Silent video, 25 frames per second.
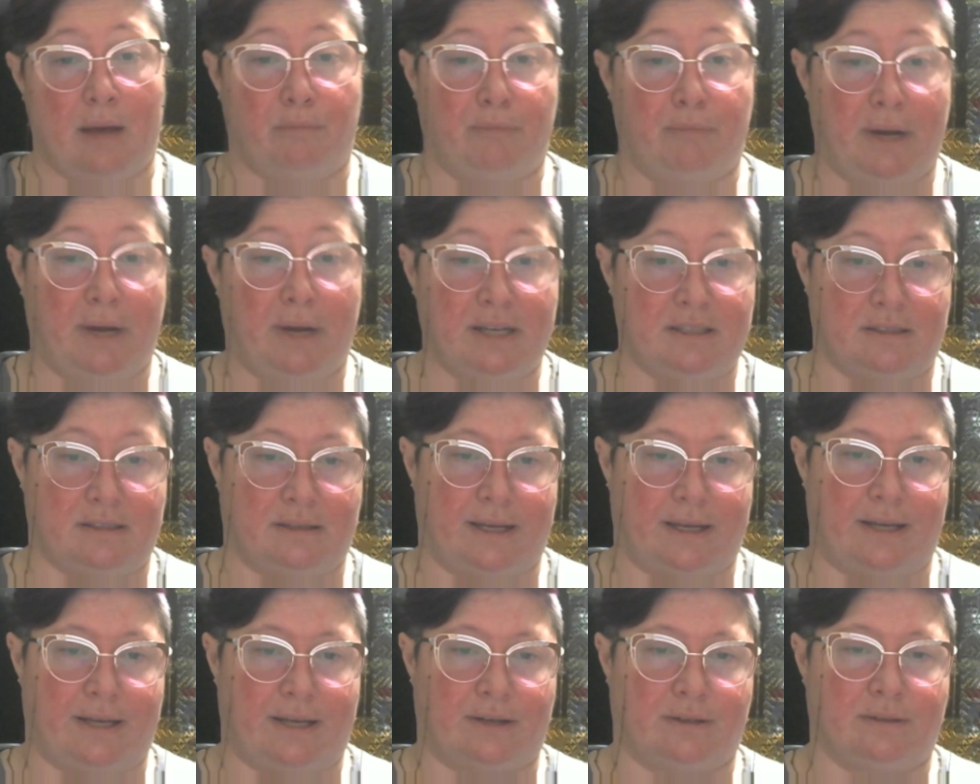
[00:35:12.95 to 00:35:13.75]
Much
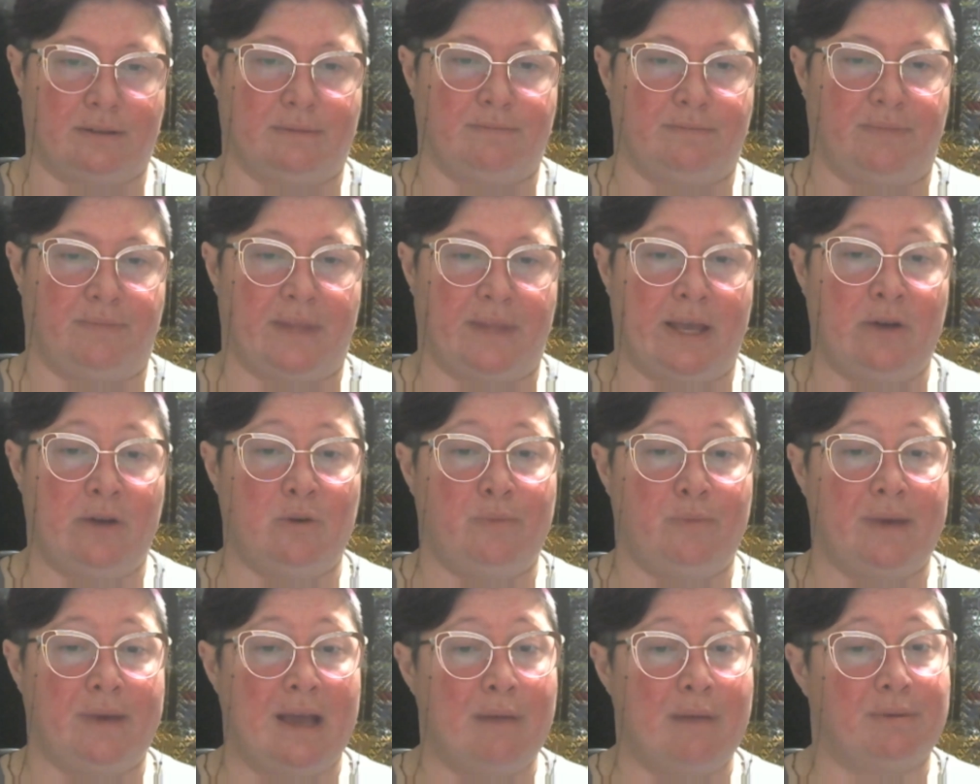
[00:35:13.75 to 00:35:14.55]
later, he
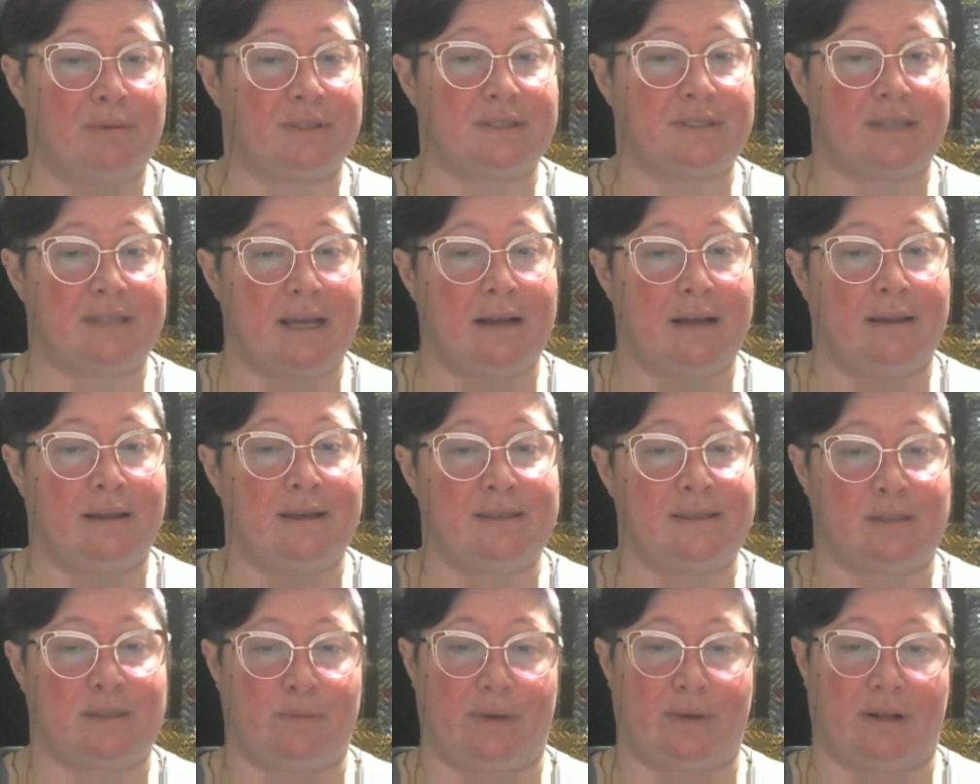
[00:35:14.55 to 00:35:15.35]
would be able to tell
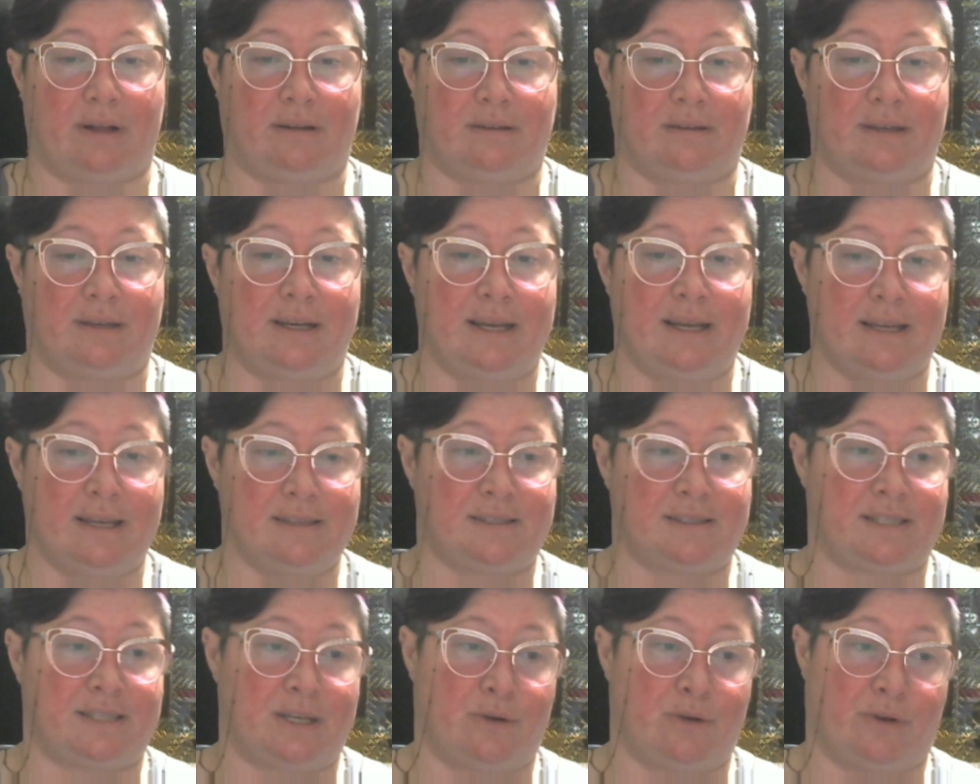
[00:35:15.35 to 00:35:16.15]
Isabel
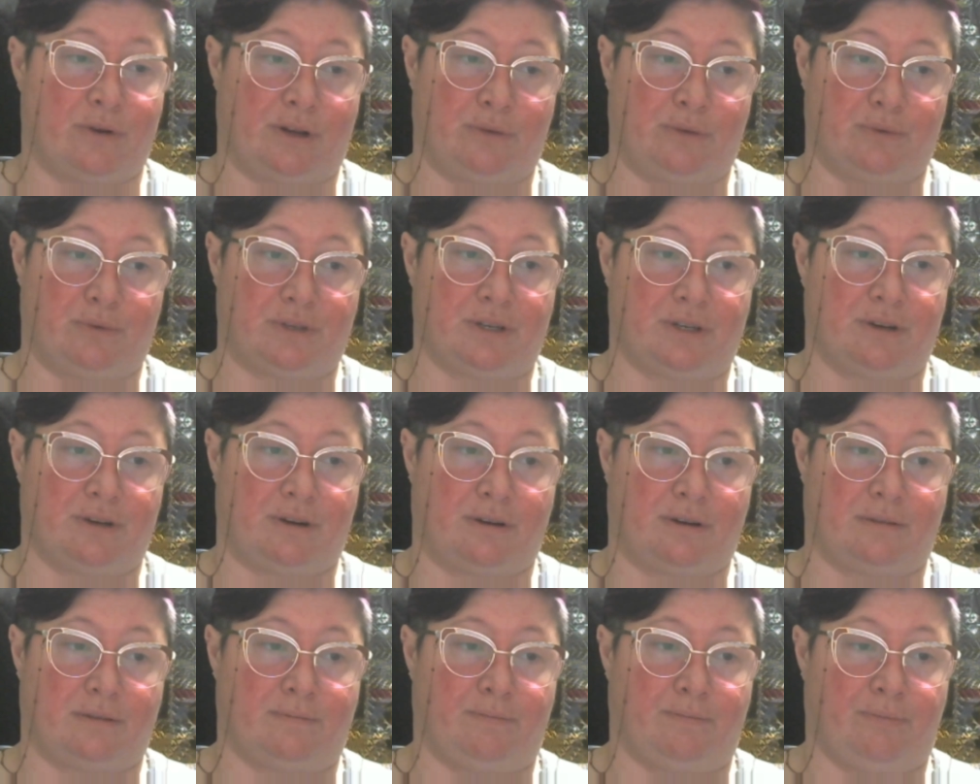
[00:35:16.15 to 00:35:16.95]
his secret in return.